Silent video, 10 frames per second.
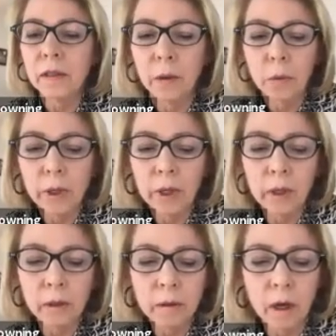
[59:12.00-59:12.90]
that we
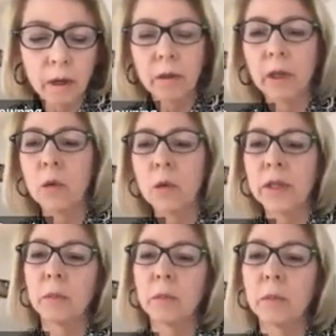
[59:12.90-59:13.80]
uh, struggle with
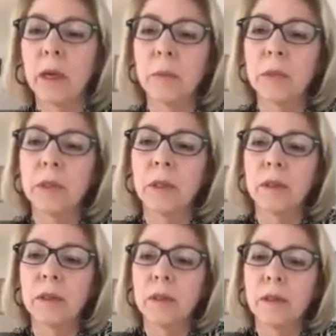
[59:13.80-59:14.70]
sometimes
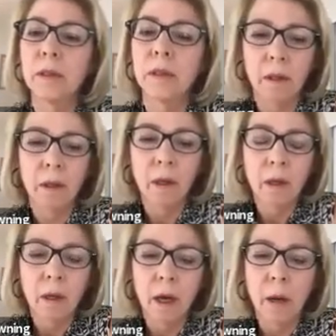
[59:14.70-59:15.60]
is the
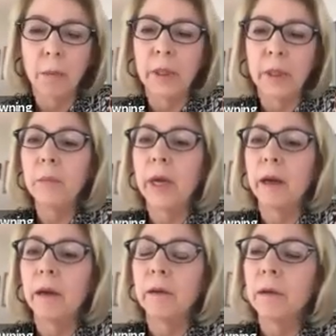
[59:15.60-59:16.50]
um,
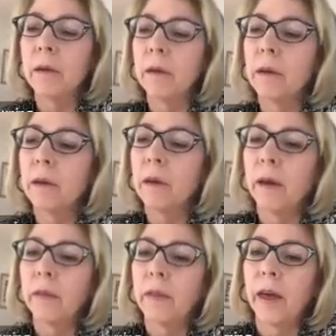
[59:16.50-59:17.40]
email
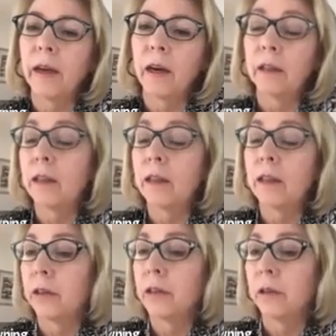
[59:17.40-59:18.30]
uh, that our
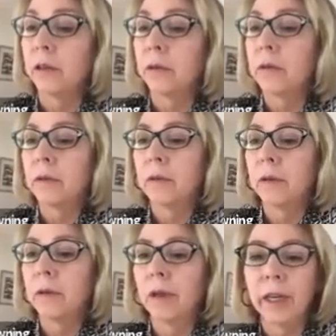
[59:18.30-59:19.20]
clients use. You
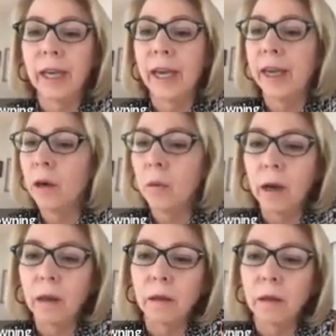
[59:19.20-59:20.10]
know, like
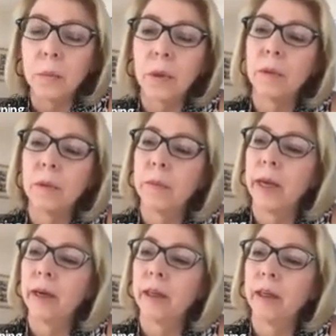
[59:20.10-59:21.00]
AOL is
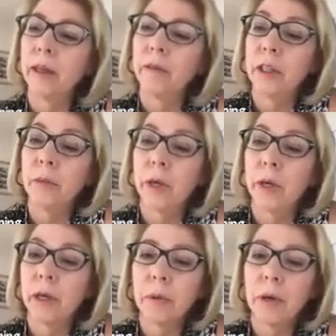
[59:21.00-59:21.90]
problematic, even
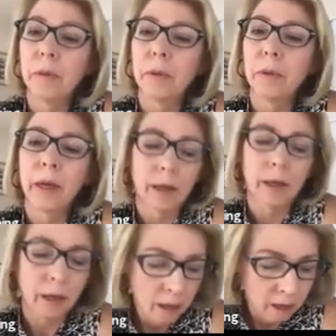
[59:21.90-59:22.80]
Gmail is problematic.
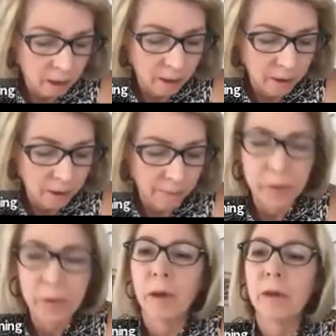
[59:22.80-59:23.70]
Um,
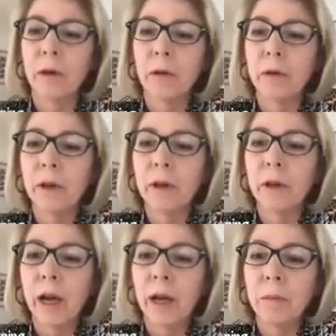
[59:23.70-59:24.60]
so, you
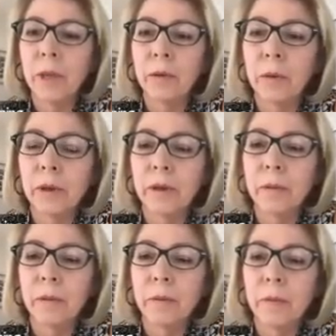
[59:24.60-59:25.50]
know, I'm like one of
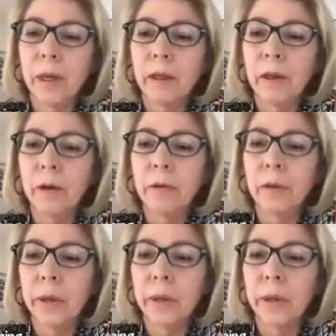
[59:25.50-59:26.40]
the many
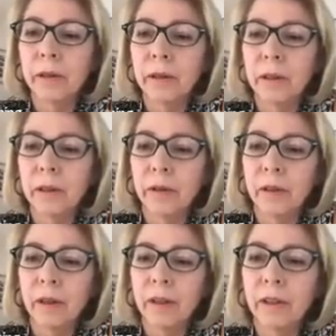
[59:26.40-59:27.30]
COVID parents. I have
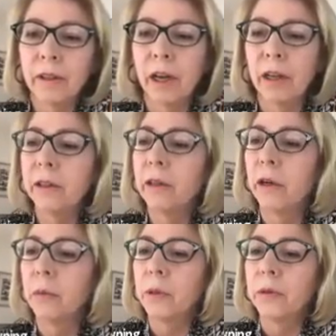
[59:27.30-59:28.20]
a, a, child at
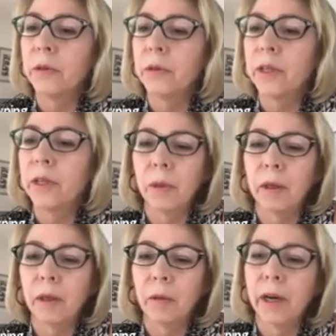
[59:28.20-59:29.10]
home who's telling
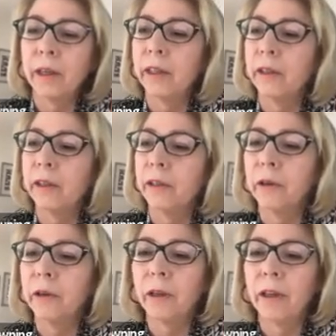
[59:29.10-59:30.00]
me what I need to
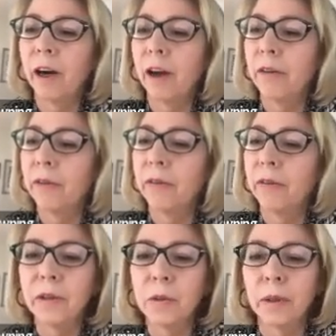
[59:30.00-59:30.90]
do to get off of
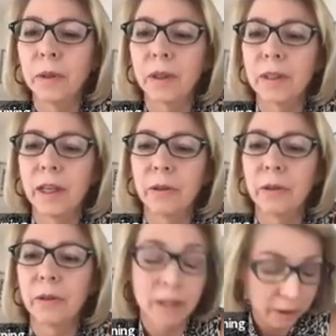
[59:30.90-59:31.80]
Facebook, et
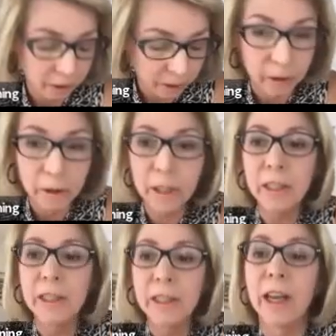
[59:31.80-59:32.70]
cetera, et cetera. So she
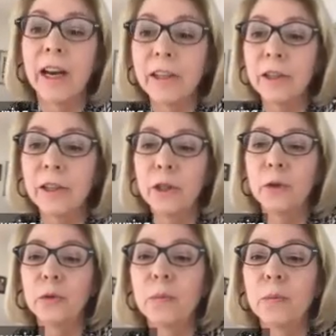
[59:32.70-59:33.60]
said I should
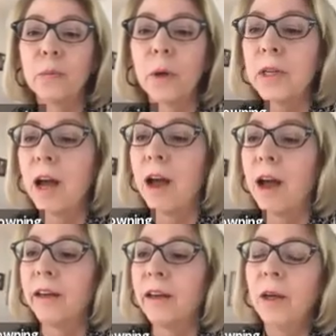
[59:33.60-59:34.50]
use
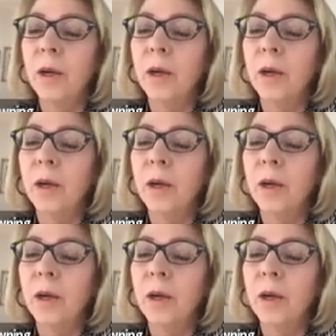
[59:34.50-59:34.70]
Proton